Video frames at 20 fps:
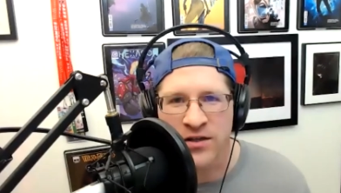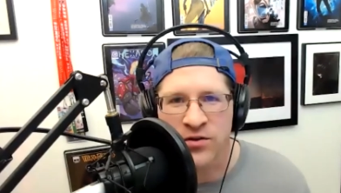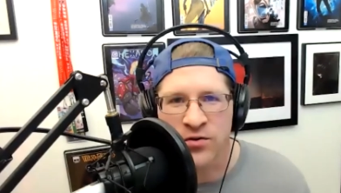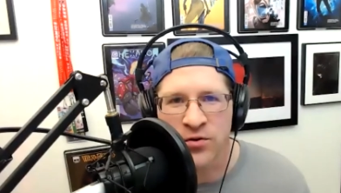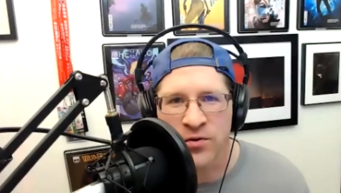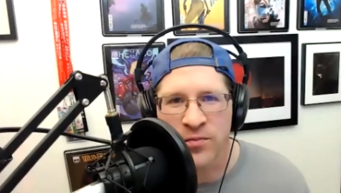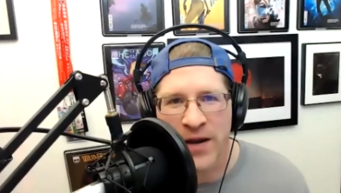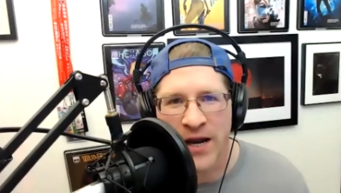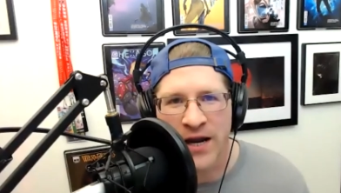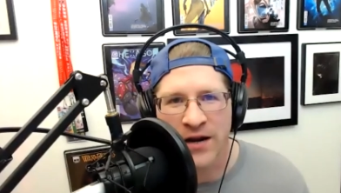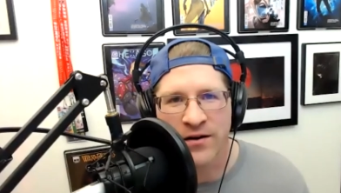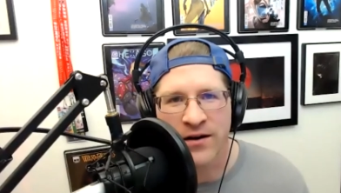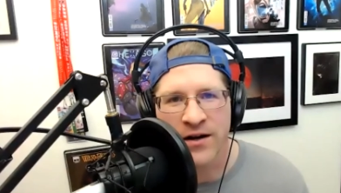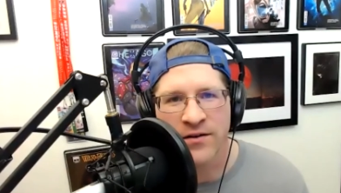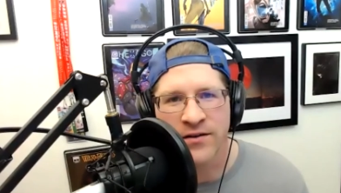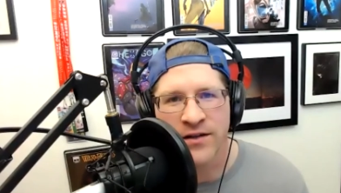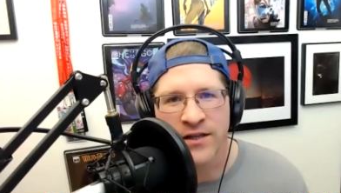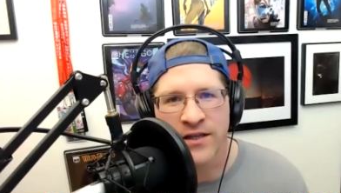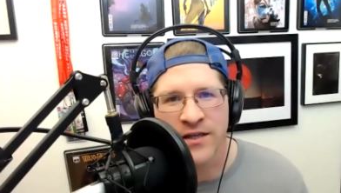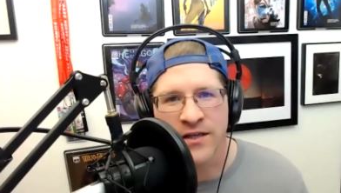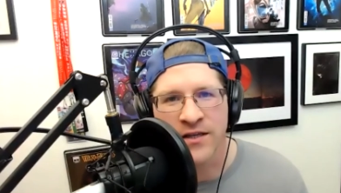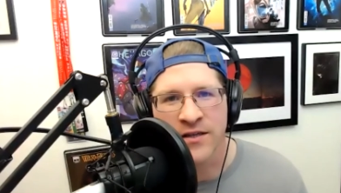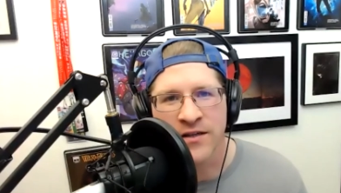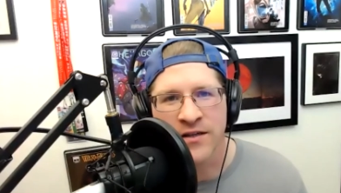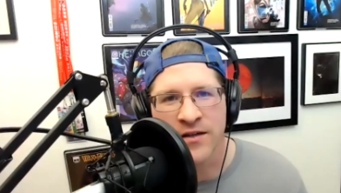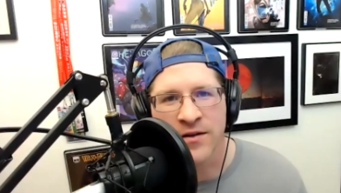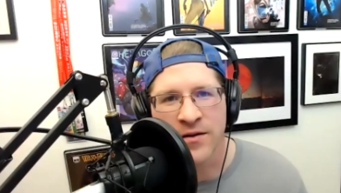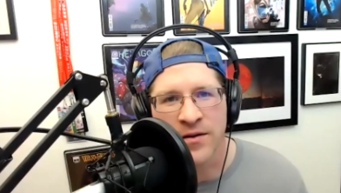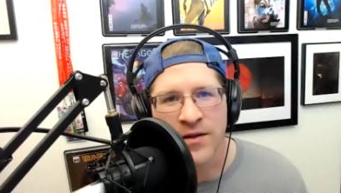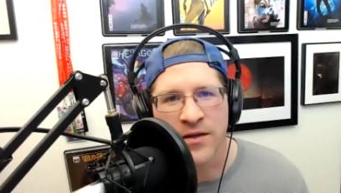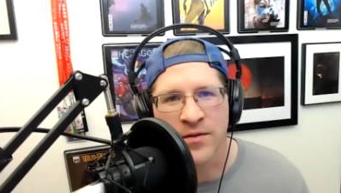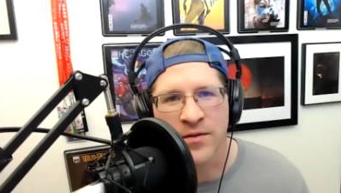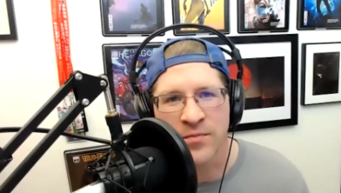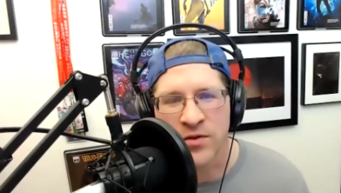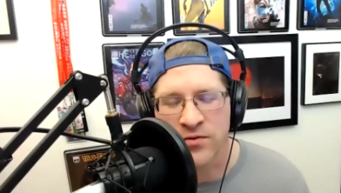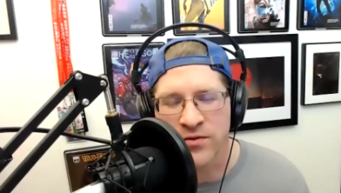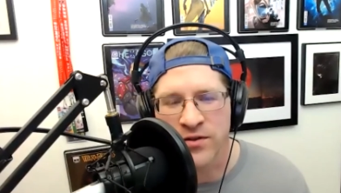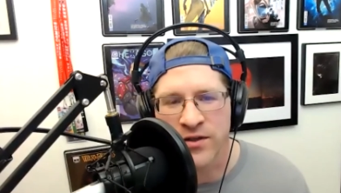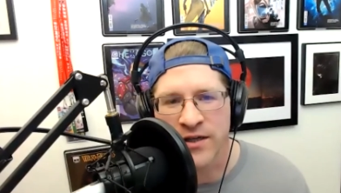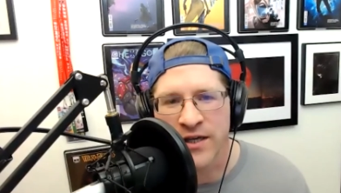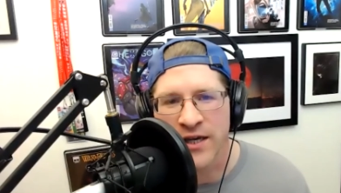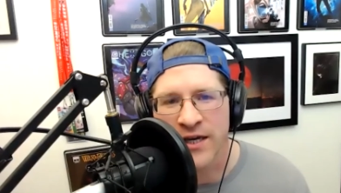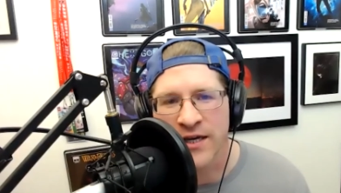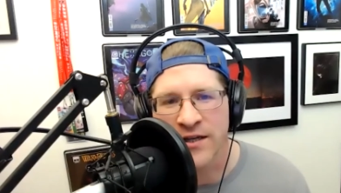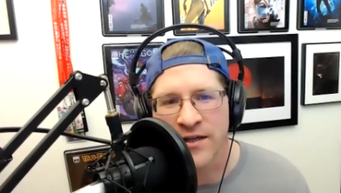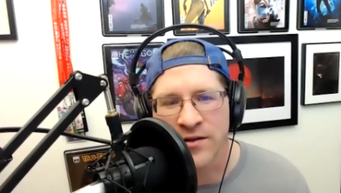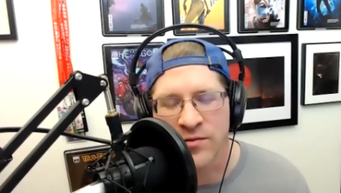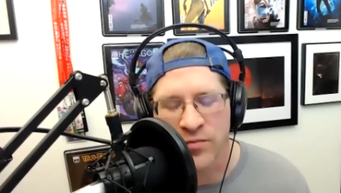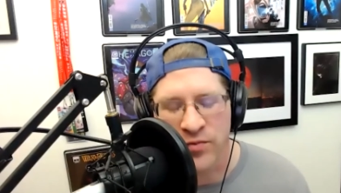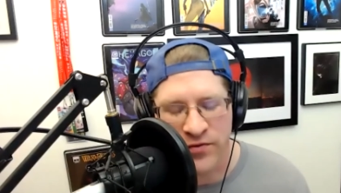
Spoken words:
your background in music and in